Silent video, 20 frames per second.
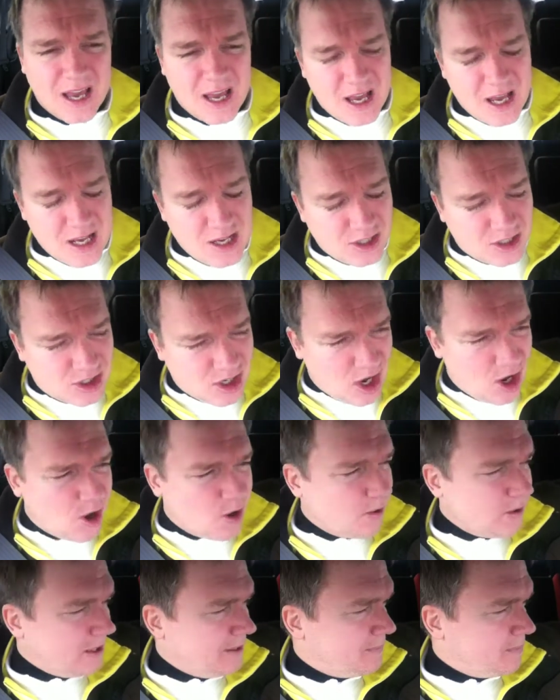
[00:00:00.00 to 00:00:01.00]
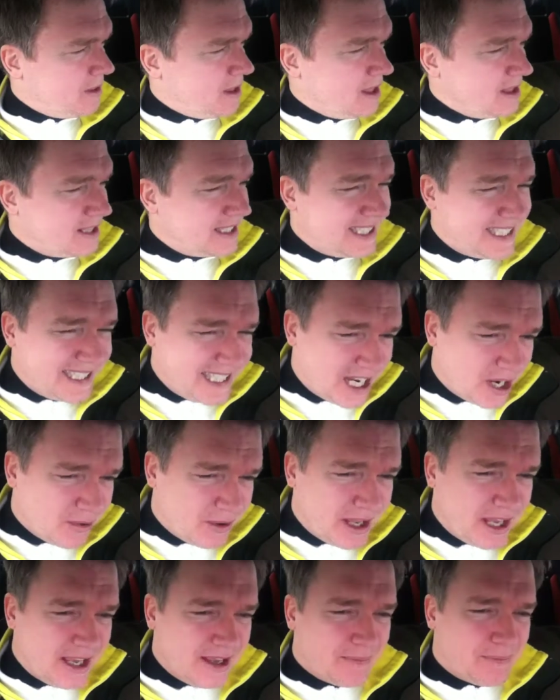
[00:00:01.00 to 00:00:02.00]
So
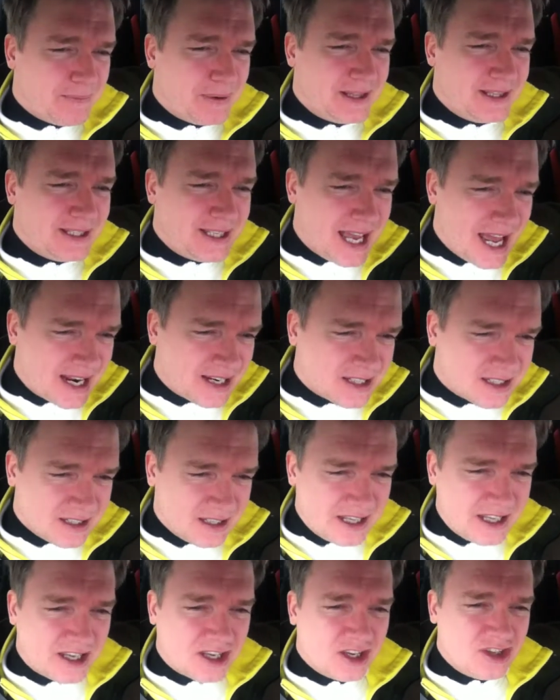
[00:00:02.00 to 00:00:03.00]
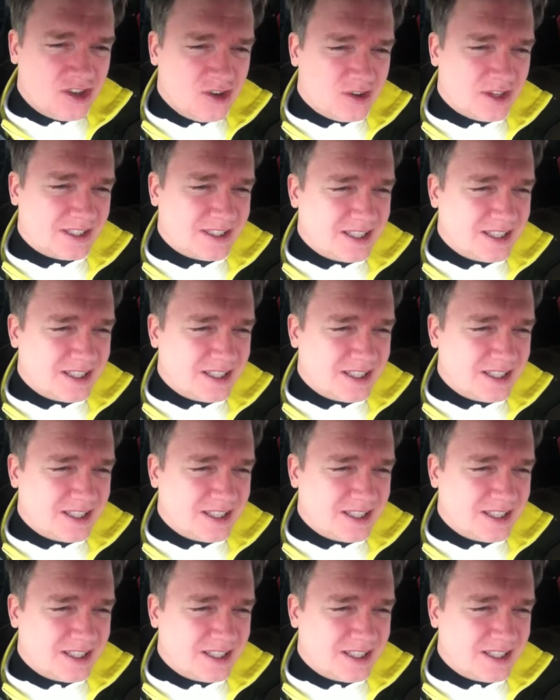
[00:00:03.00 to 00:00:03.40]
Siri potentially could do this. This